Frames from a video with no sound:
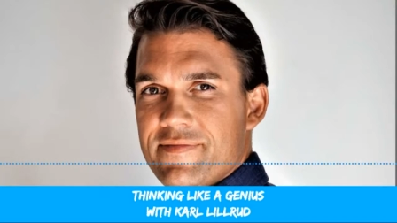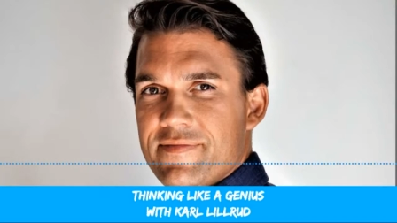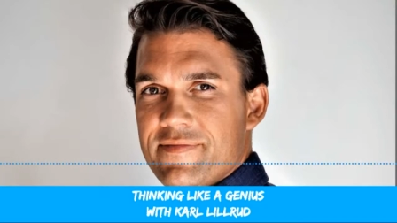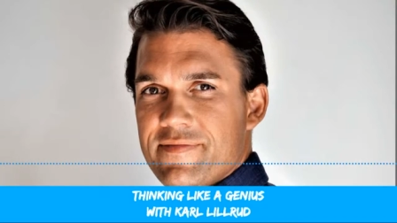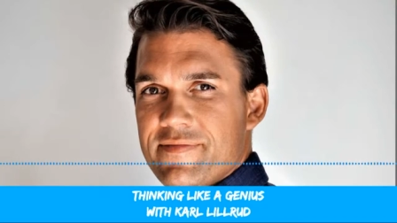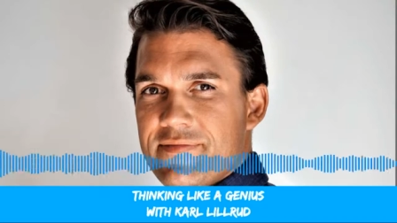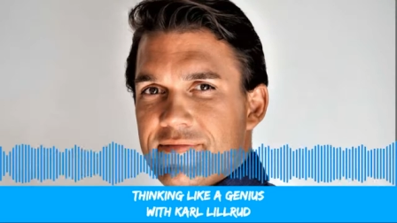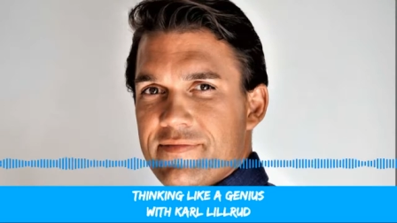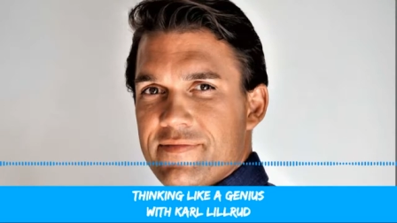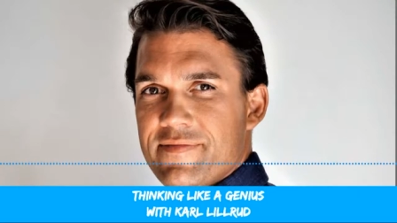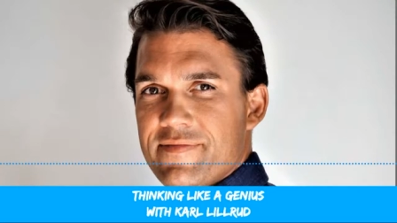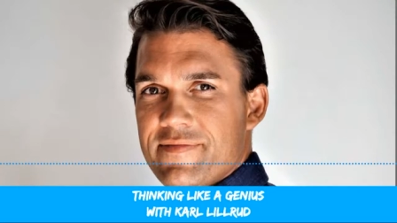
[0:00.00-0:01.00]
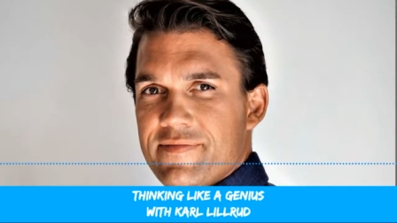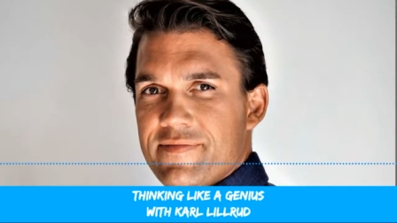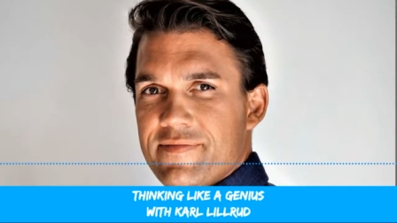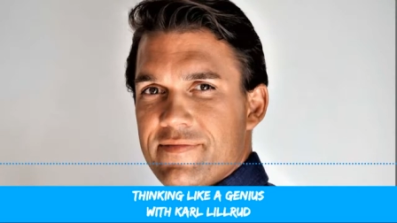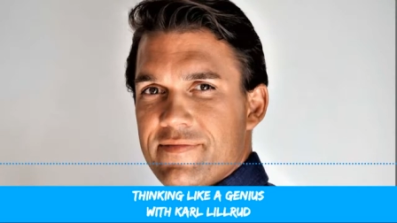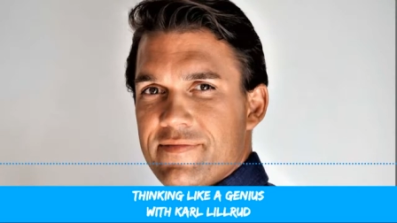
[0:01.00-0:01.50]
The
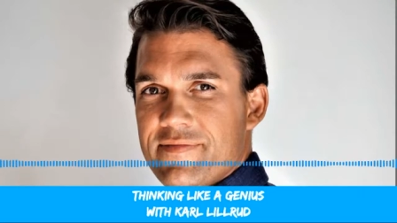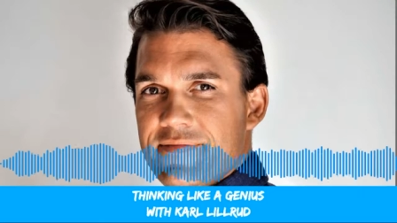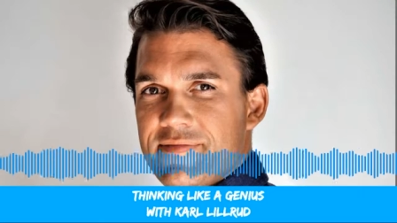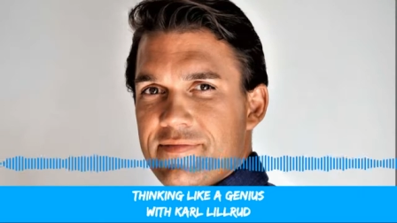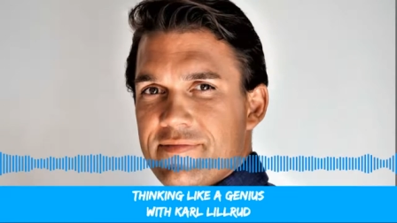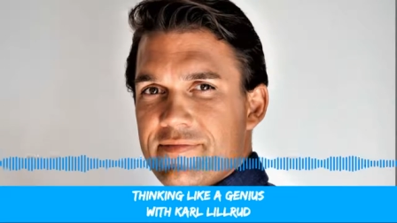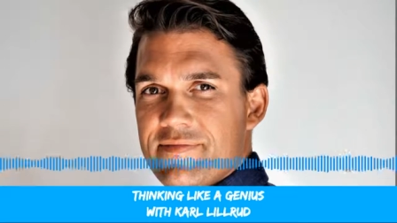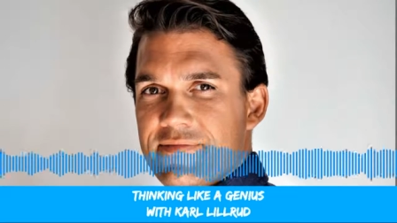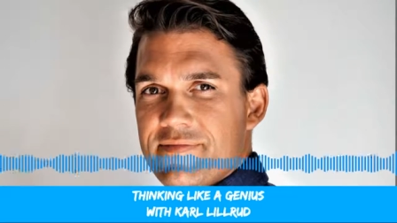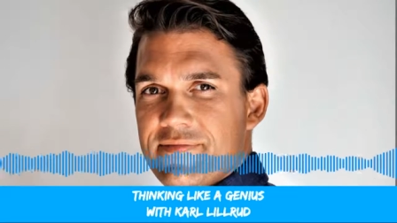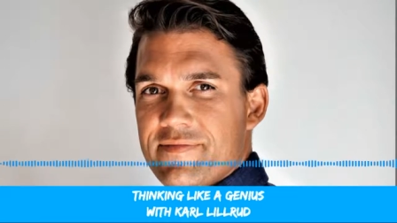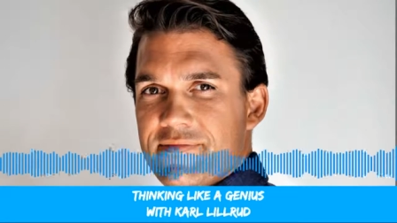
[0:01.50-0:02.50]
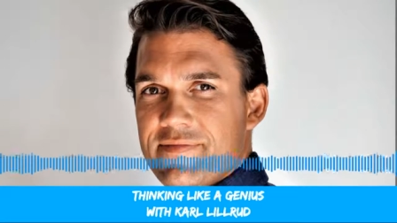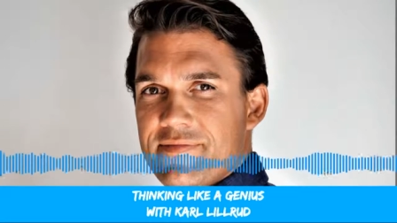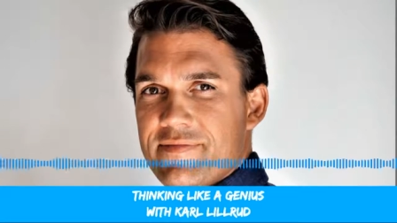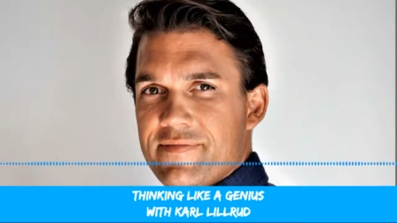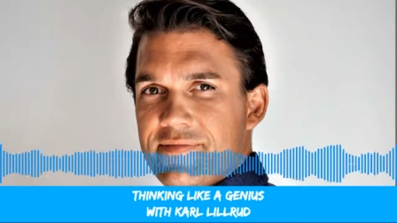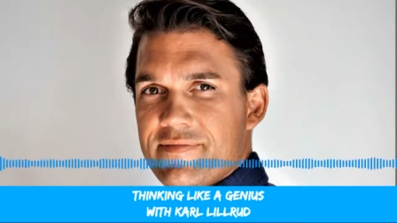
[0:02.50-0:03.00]
there's so many benefits
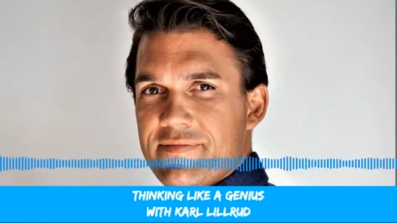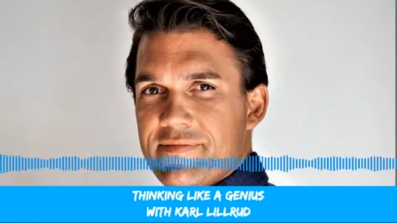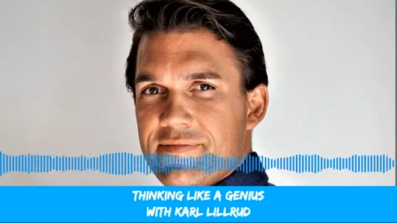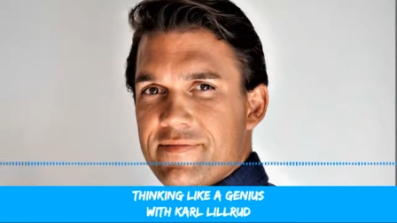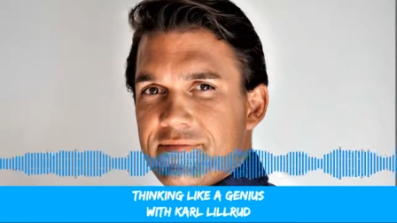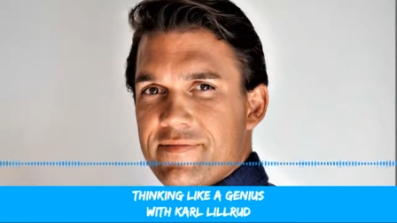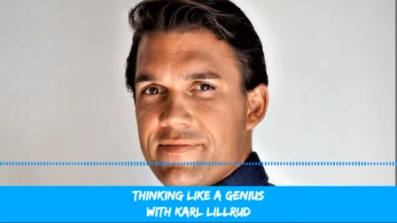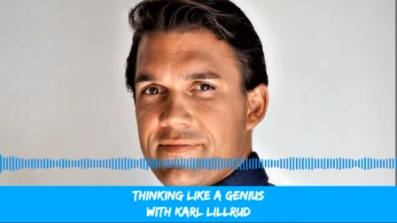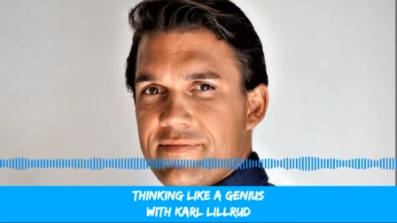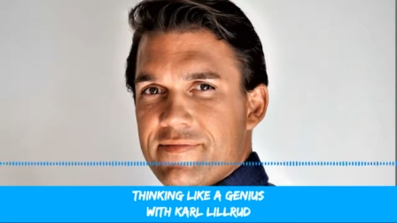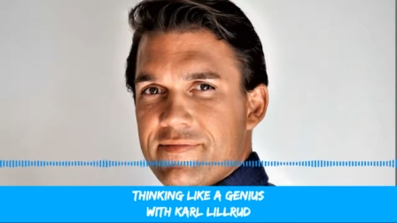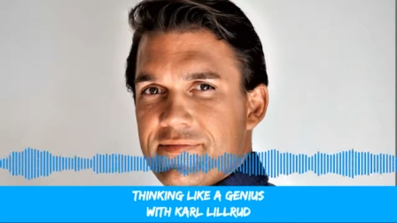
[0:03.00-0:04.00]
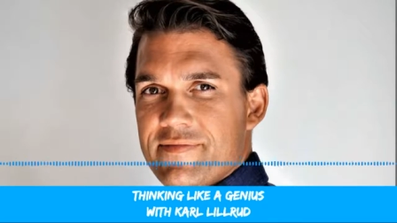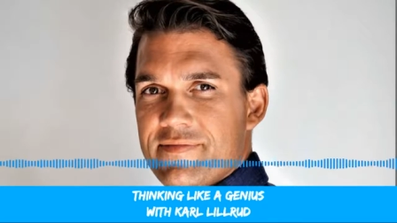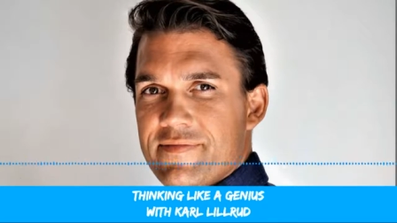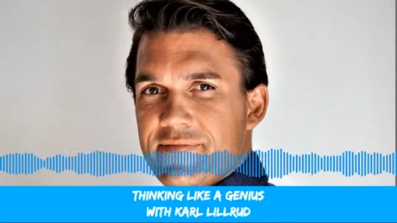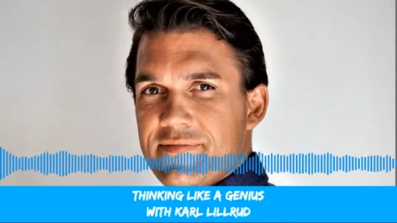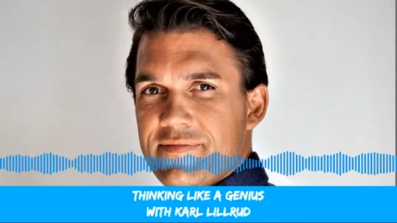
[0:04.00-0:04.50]
from this. It's it's
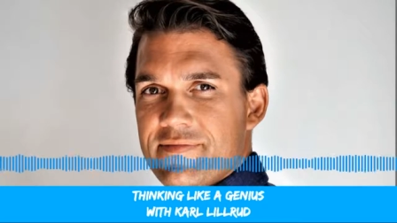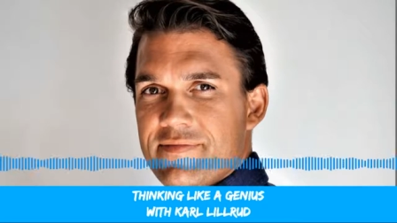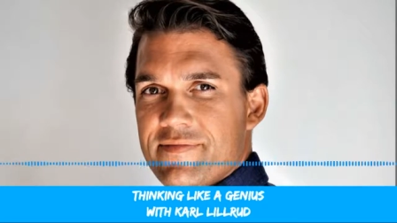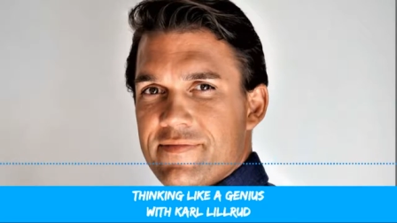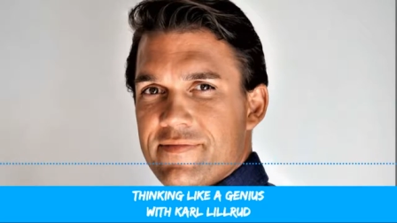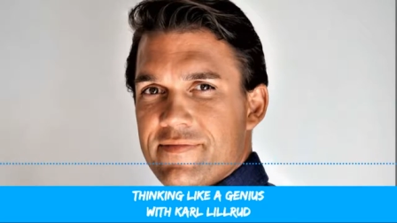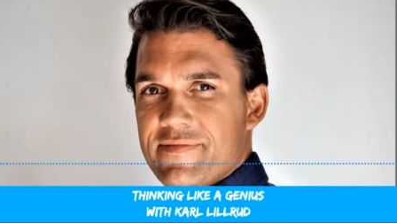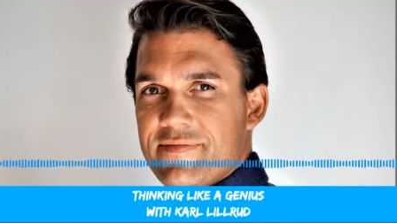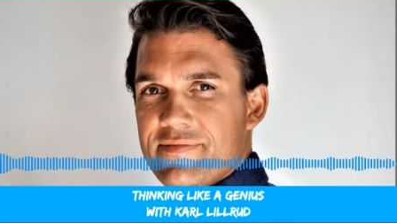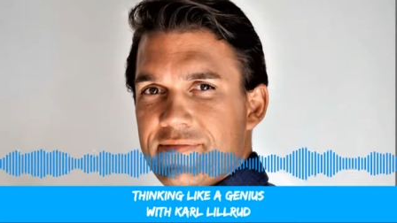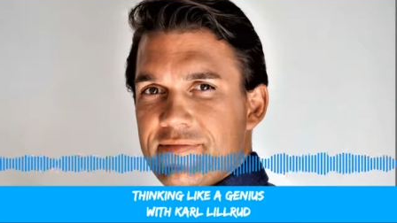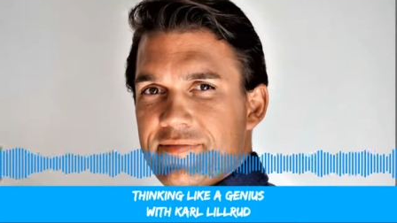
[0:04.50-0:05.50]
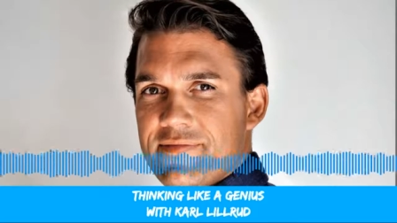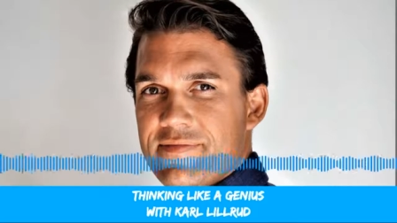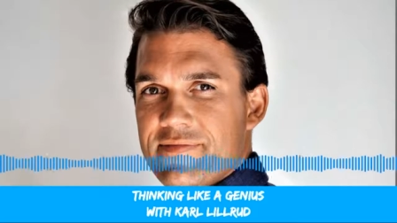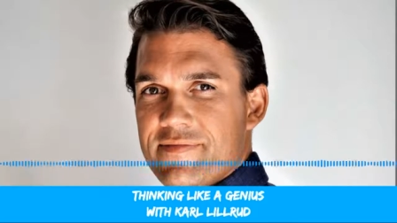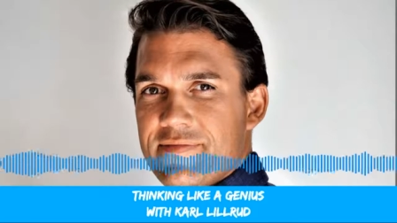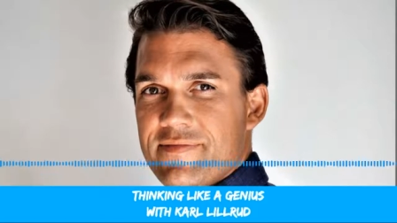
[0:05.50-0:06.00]
really really
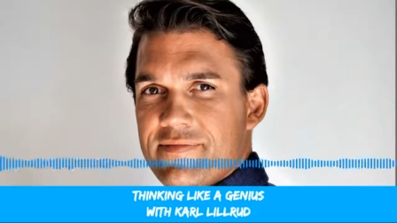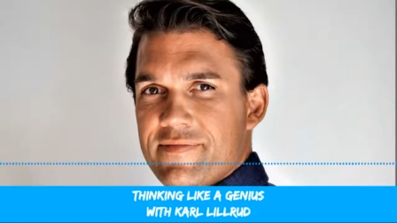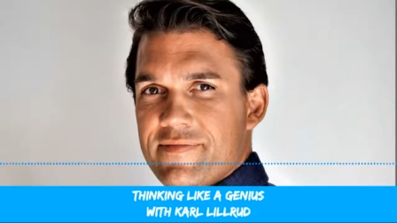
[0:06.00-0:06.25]
interesting.